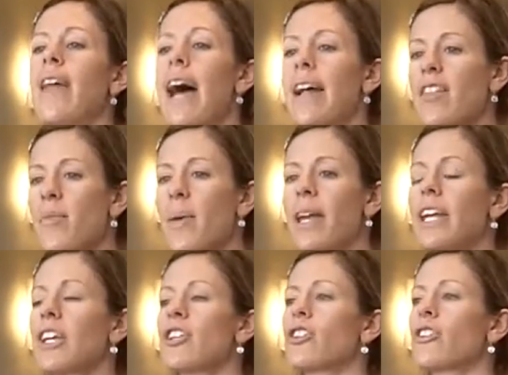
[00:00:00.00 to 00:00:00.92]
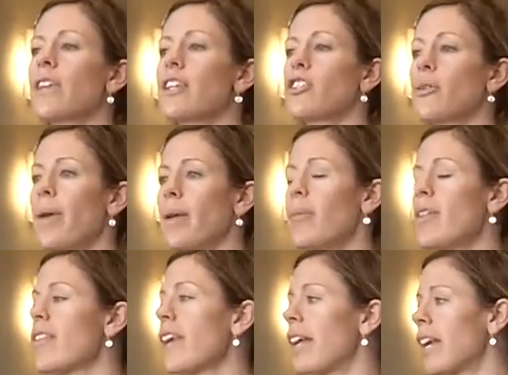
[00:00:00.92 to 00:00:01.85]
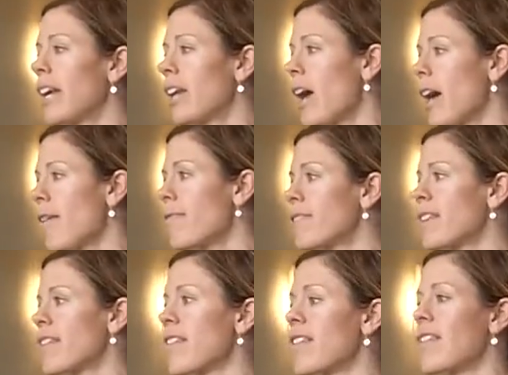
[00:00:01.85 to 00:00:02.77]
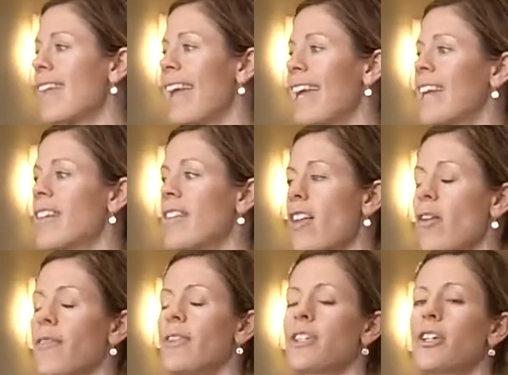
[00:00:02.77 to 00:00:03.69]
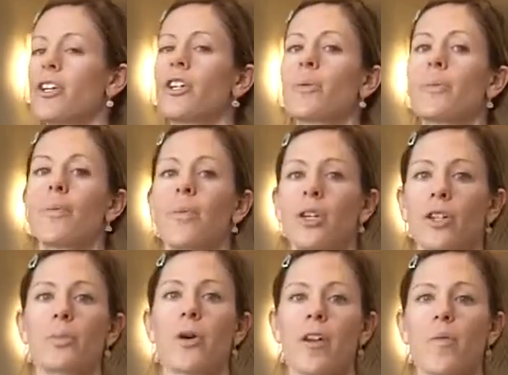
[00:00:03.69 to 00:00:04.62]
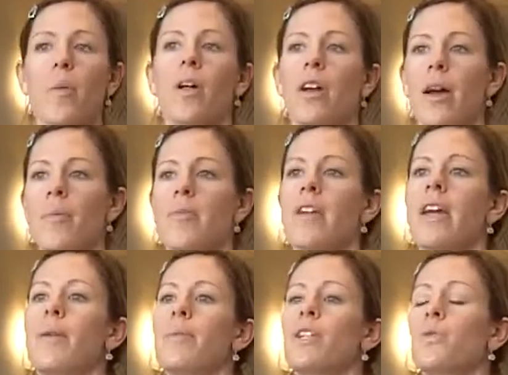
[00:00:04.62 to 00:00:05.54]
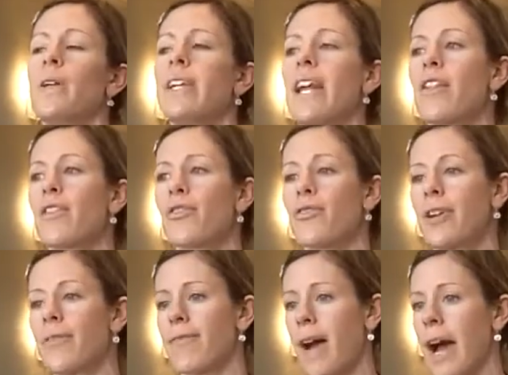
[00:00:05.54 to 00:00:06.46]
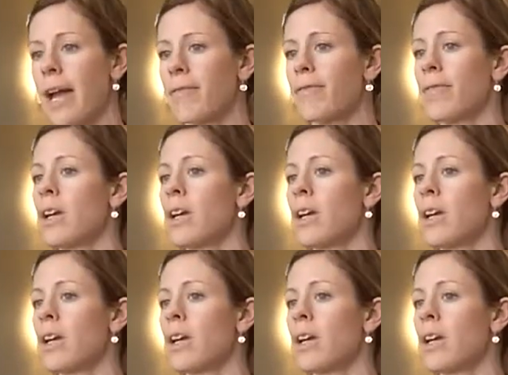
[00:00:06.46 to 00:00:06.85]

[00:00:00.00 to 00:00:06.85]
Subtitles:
That's making sure that your baby's getting enough to sustain itself until your breast milk comes in between days 3 and 5.